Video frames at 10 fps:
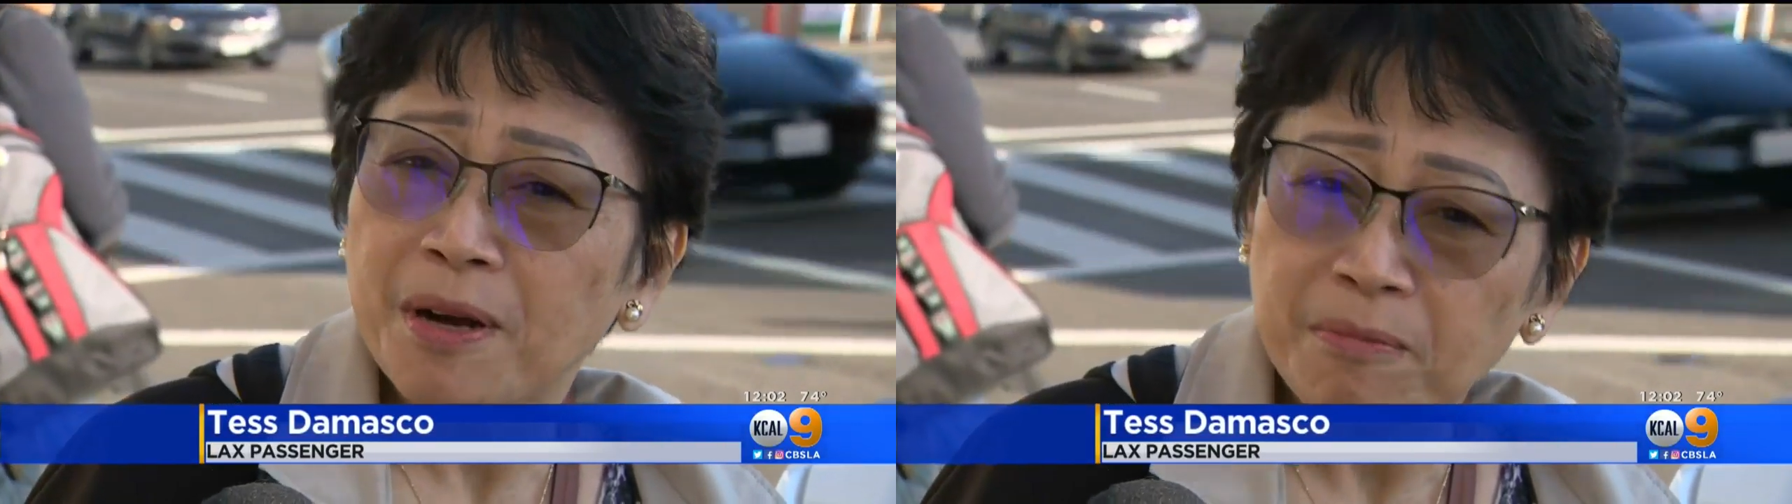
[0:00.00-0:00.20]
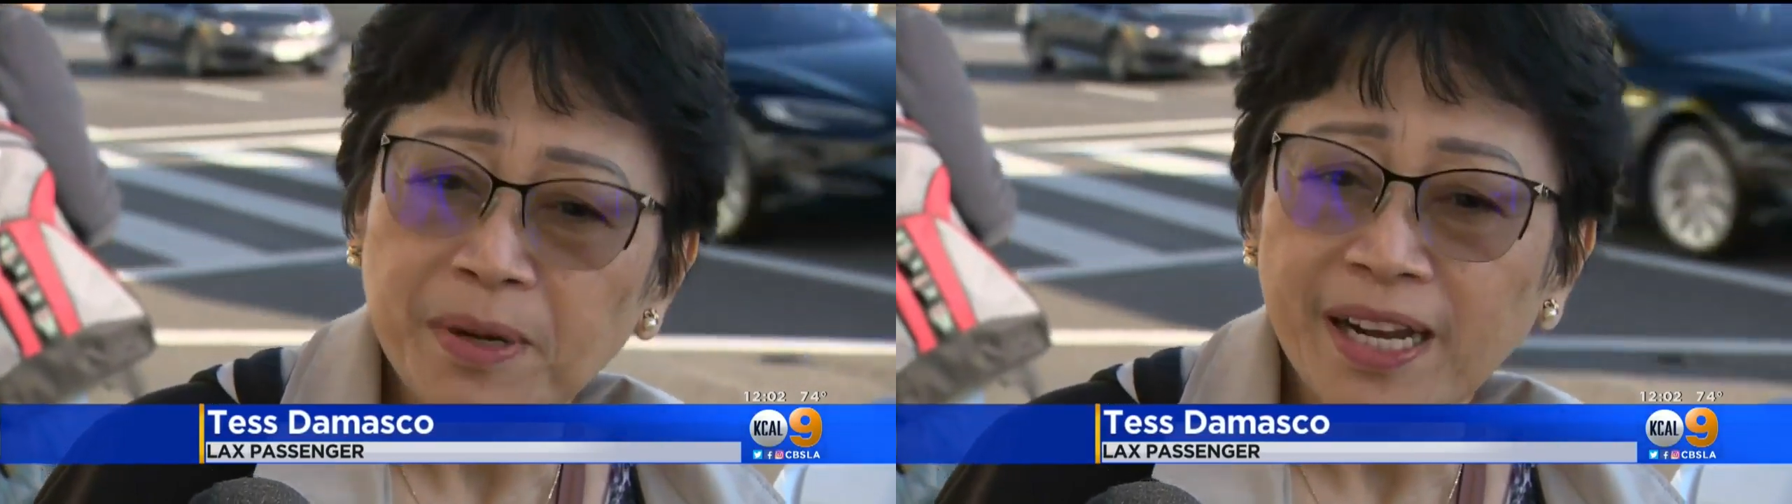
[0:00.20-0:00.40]

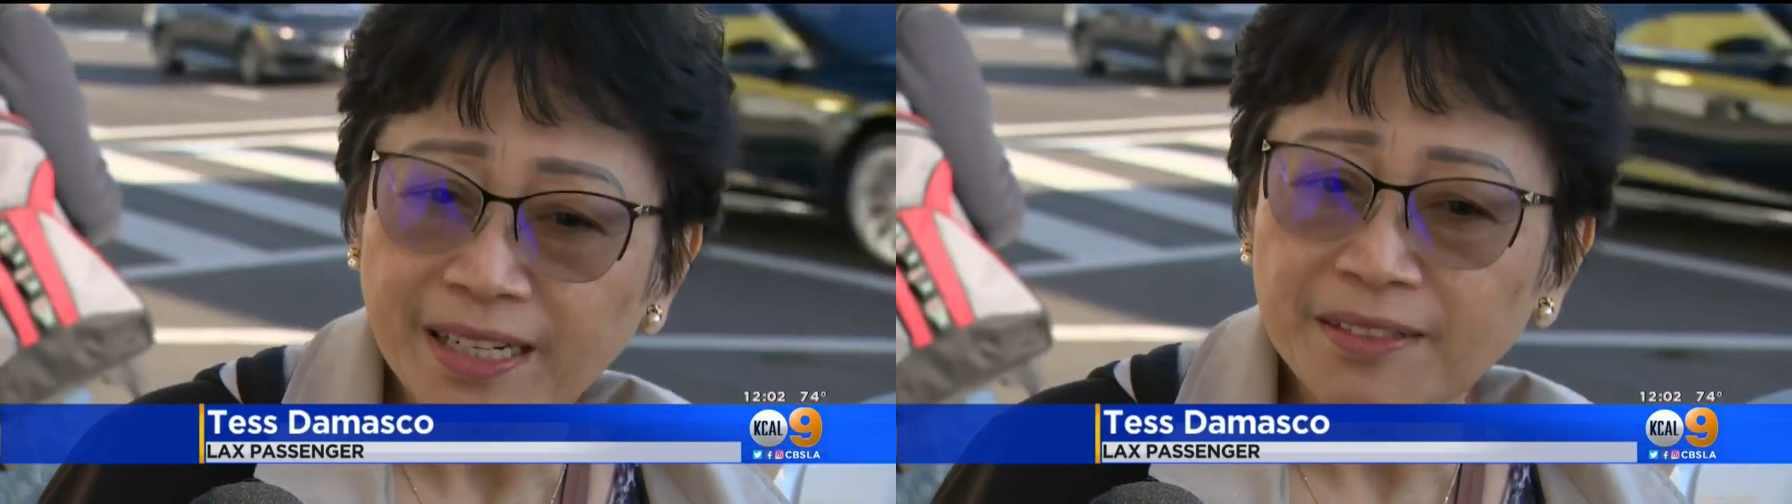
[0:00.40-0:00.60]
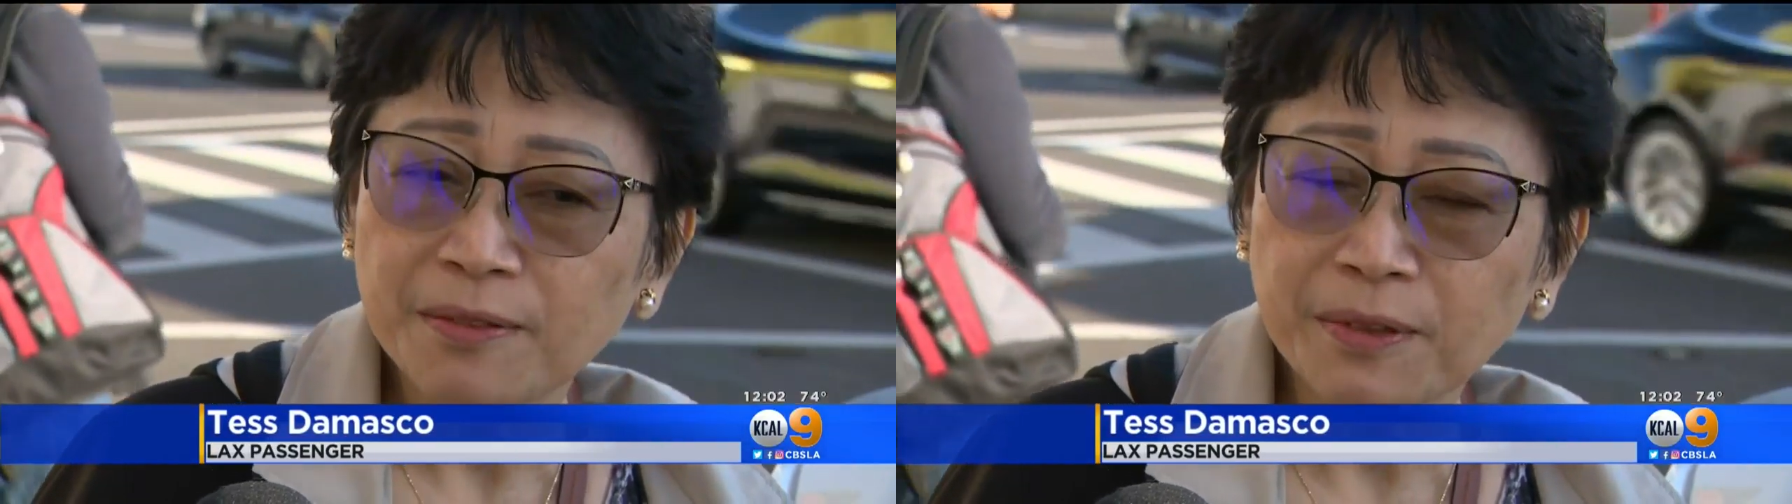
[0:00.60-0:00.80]
but
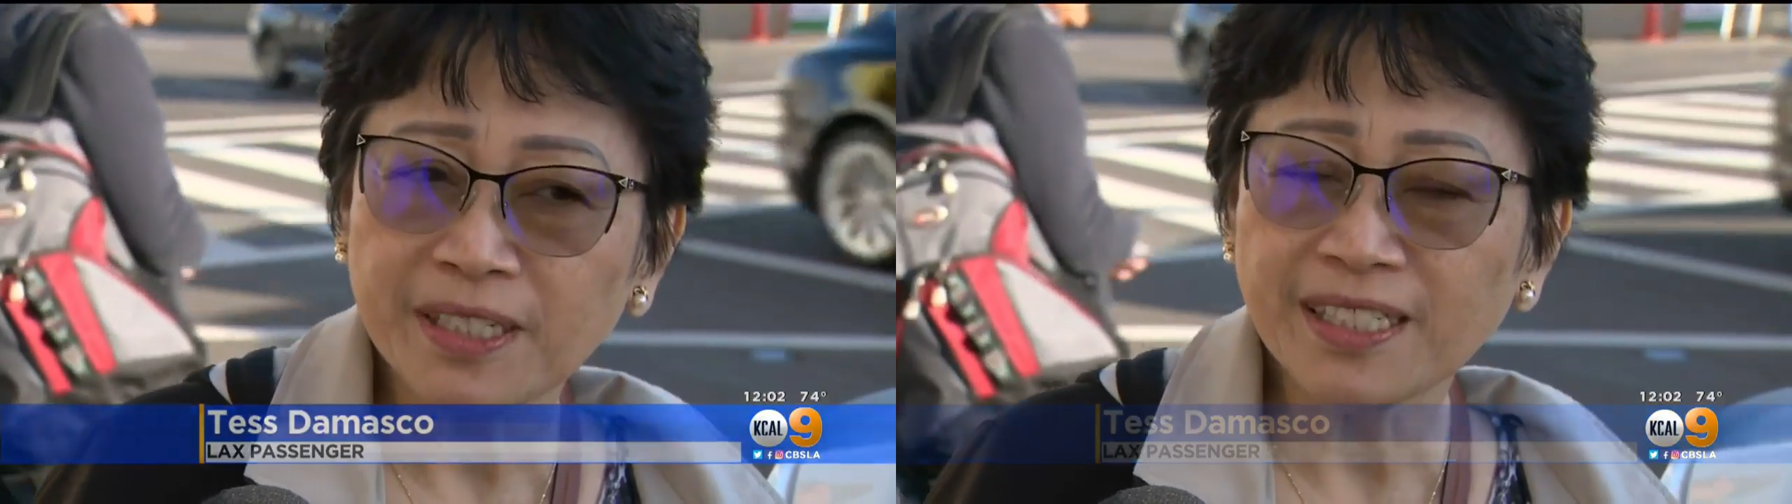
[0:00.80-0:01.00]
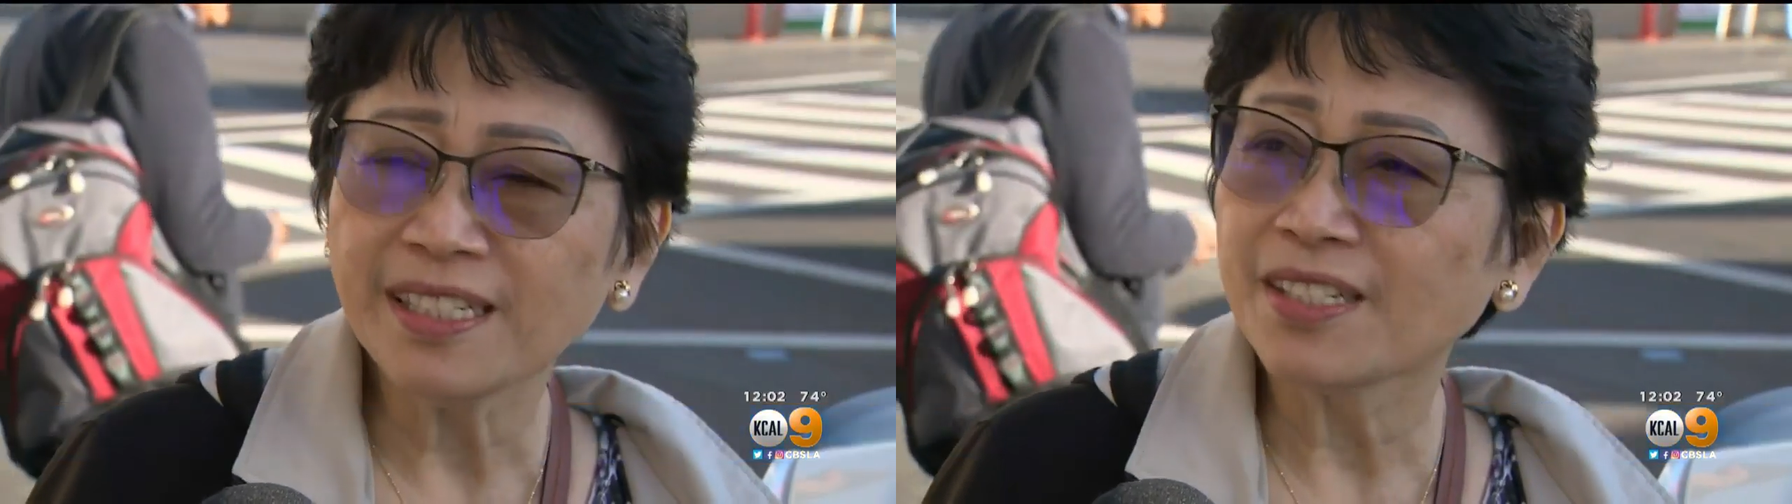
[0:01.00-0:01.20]
we're
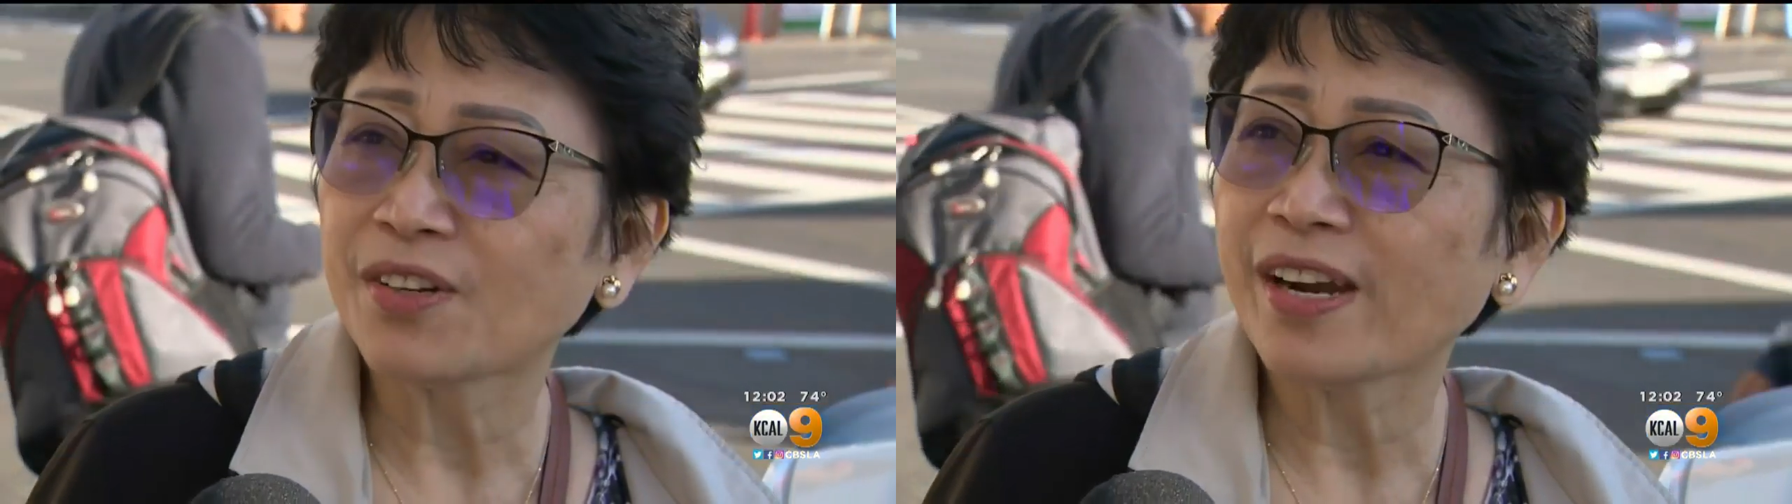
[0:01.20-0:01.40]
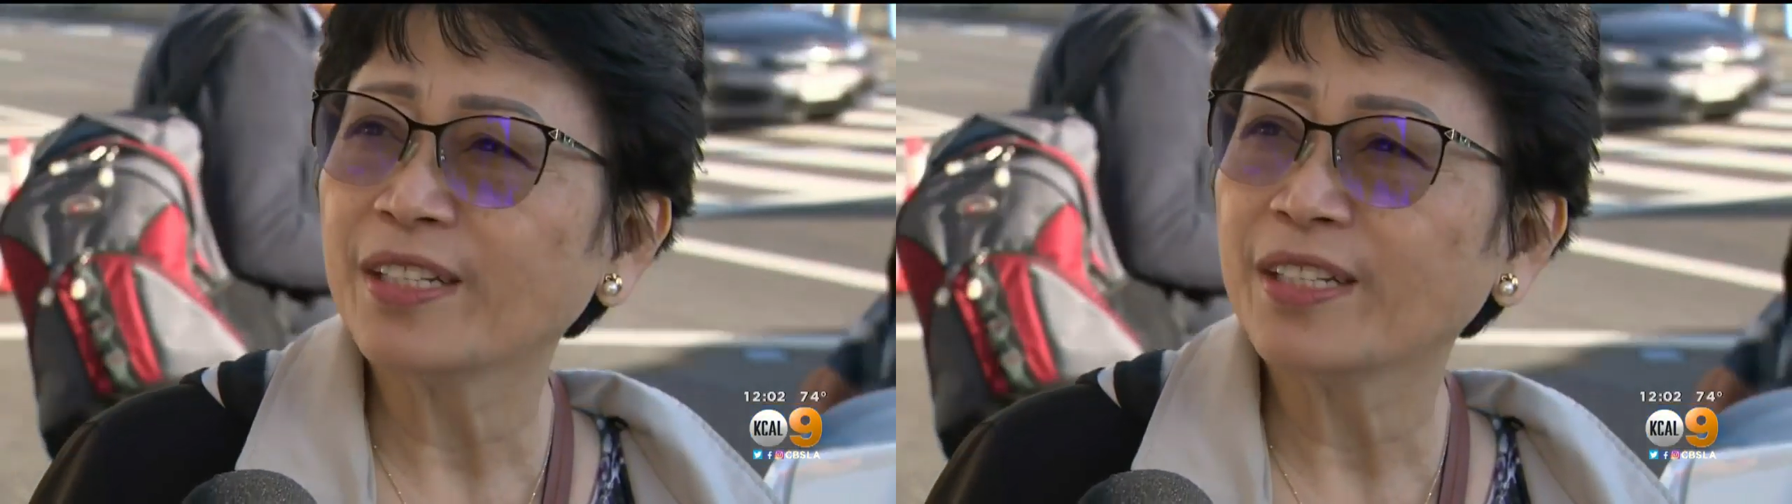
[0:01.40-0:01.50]
going to try